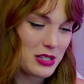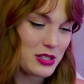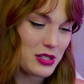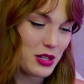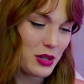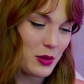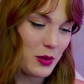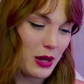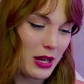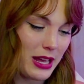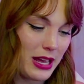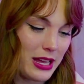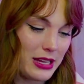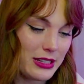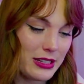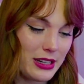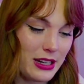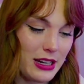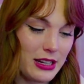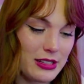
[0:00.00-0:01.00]
so I
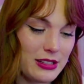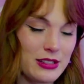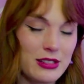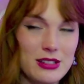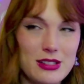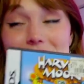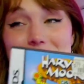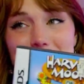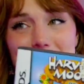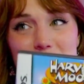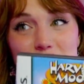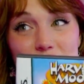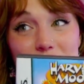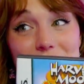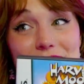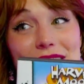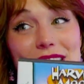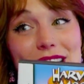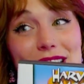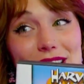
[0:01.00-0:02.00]
had gotten
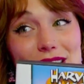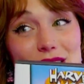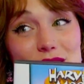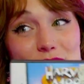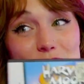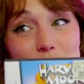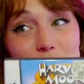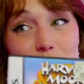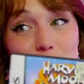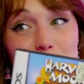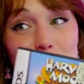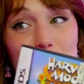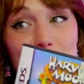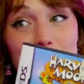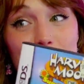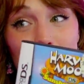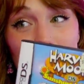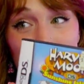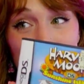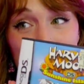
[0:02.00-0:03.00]
Sunshine Islands for
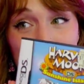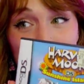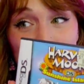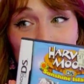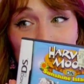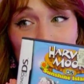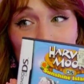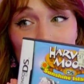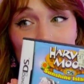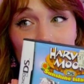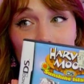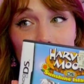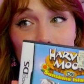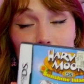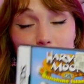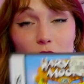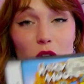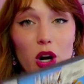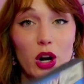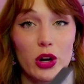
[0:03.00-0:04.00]
Harvest Moon off
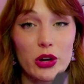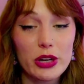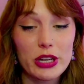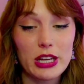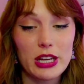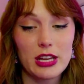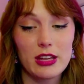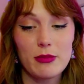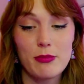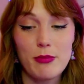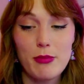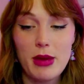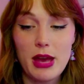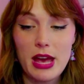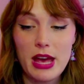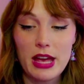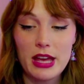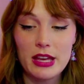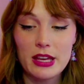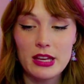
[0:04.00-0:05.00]
Mercari in
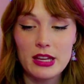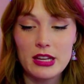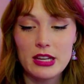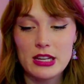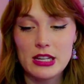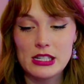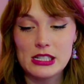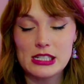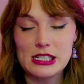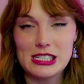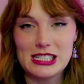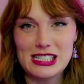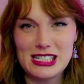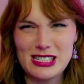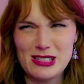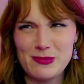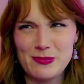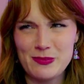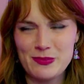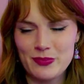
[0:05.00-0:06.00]
May.
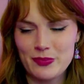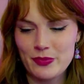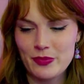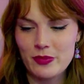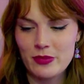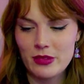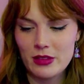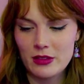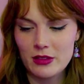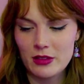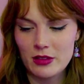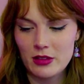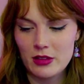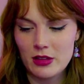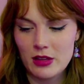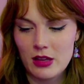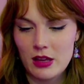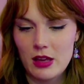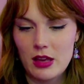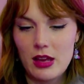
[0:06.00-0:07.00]
Um,
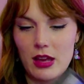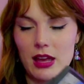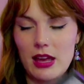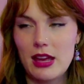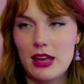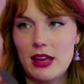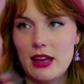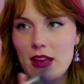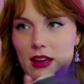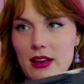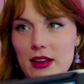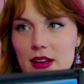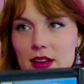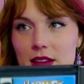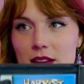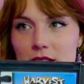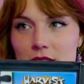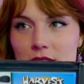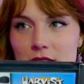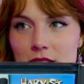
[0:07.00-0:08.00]

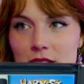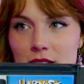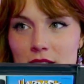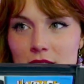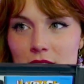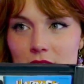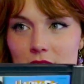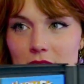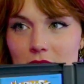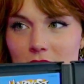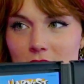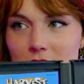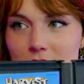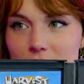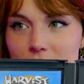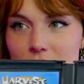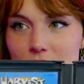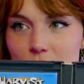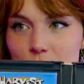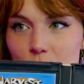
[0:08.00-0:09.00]
and yeah,
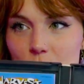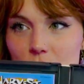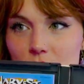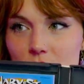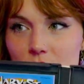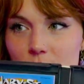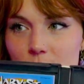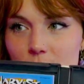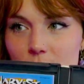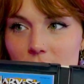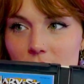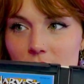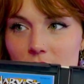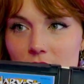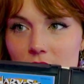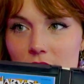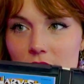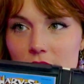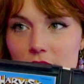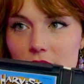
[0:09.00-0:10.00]
this is one of them that I
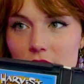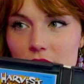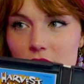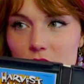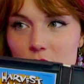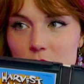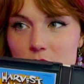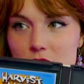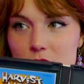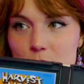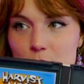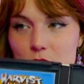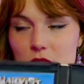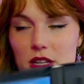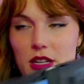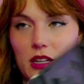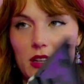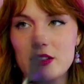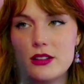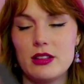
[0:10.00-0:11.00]
need. I know it's
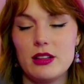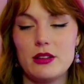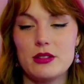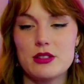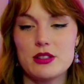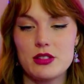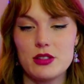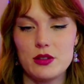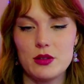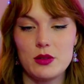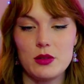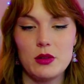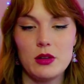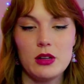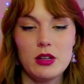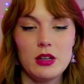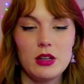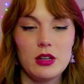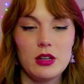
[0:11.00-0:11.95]
pretty close to